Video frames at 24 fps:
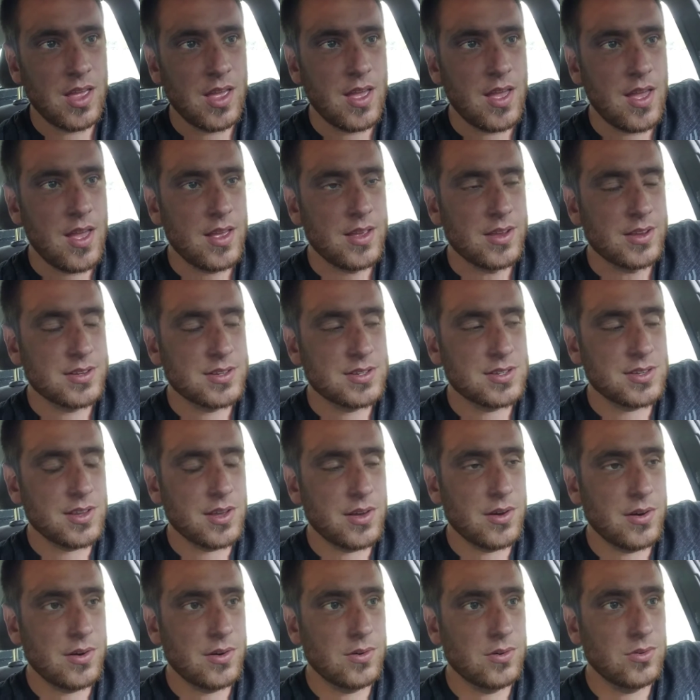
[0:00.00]

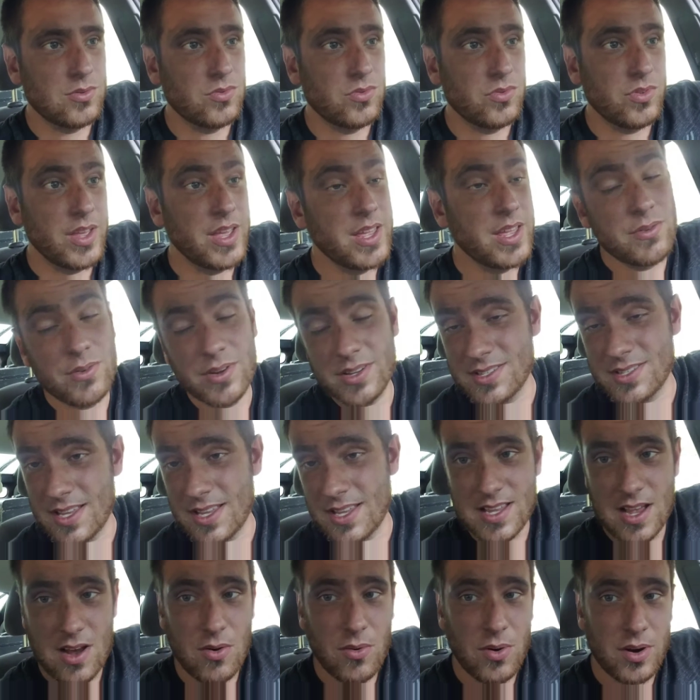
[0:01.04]
So anyways, that's
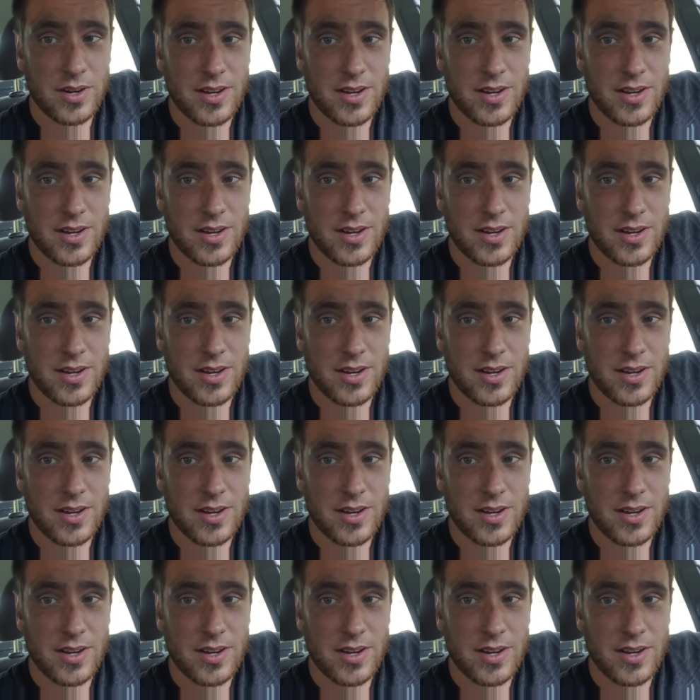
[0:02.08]
how it worked out